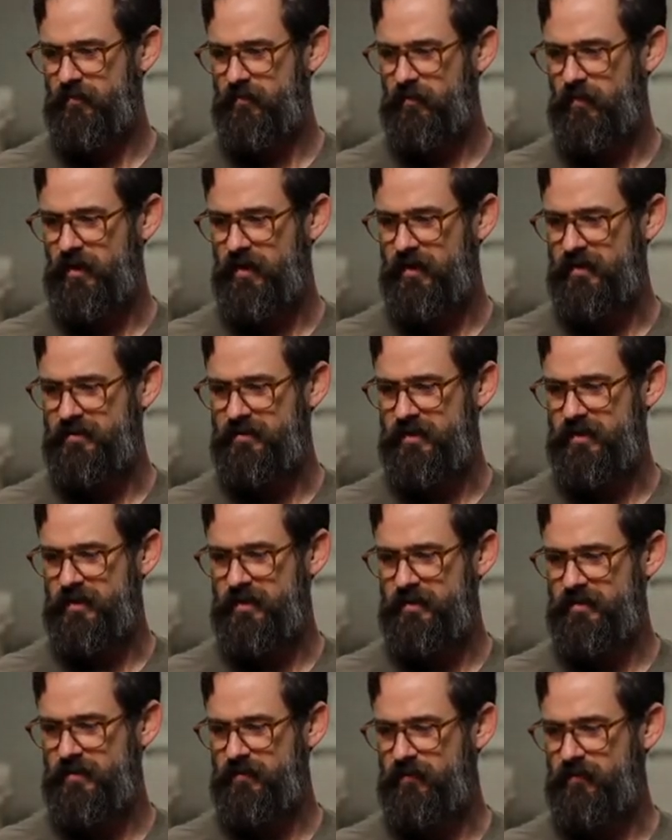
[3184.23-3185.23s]
because it
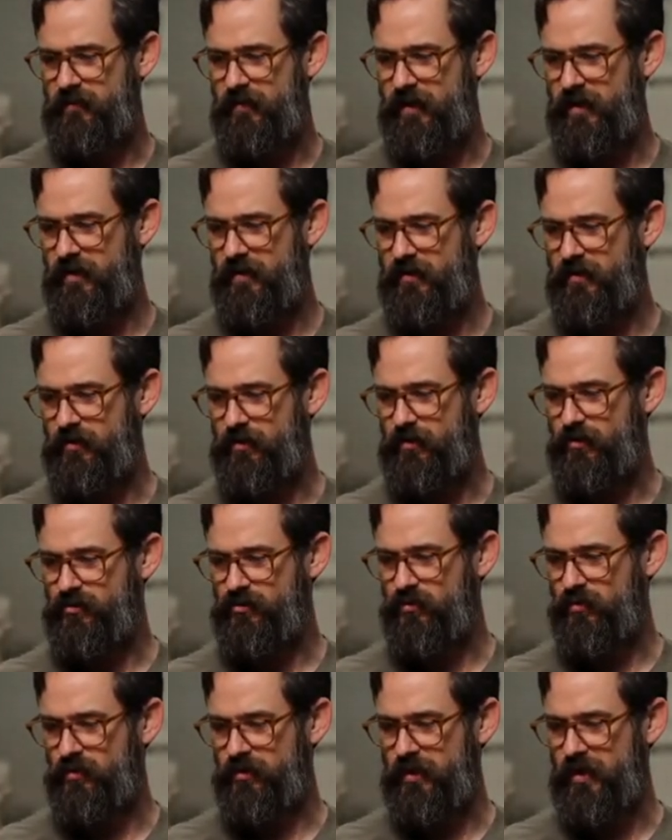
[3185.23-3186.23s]
is a very
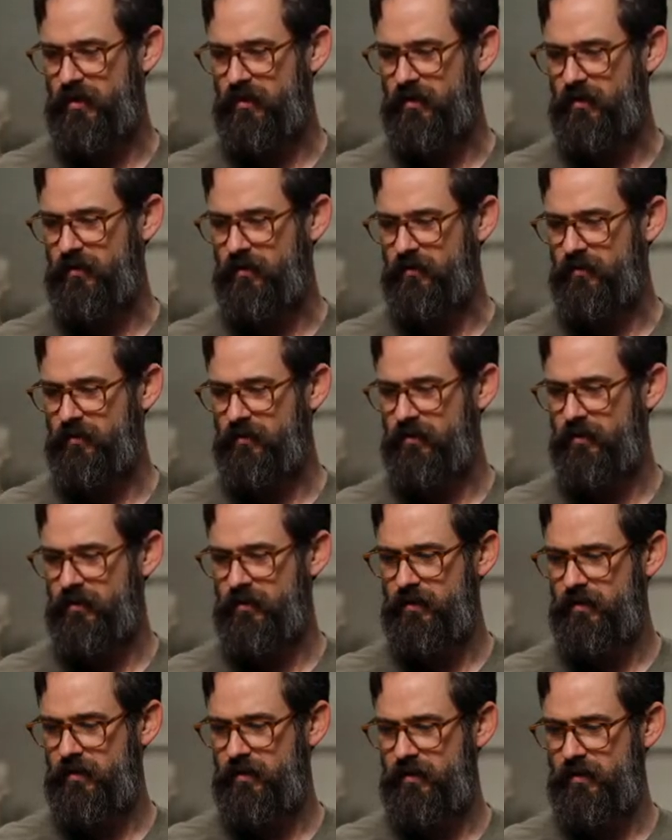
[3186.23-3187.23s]
neutral yellow.
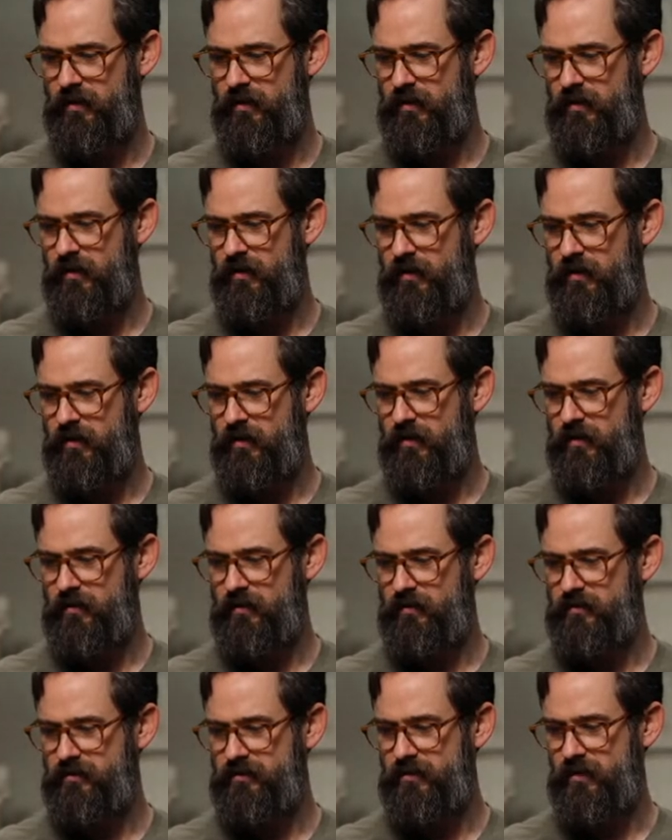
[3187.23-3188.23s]

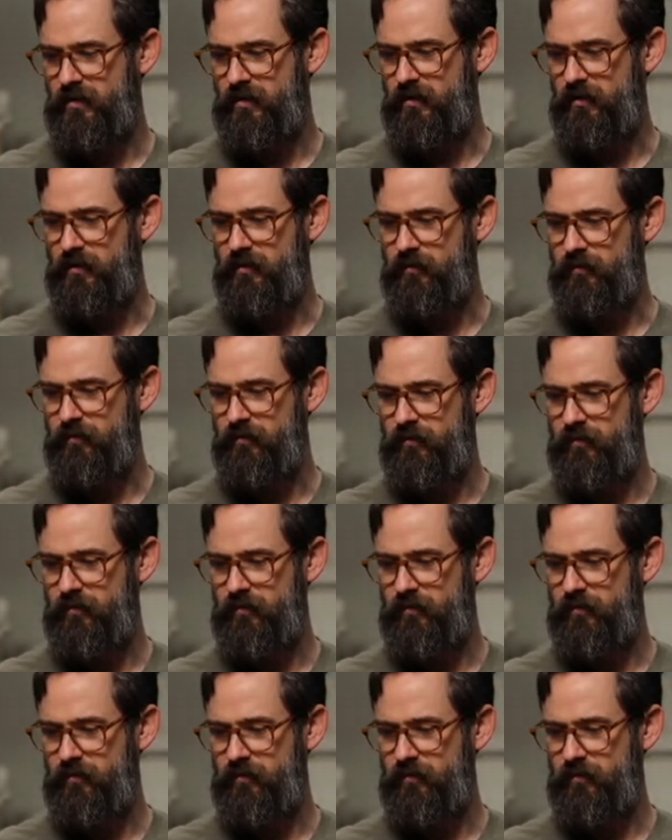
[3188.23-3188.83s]
So,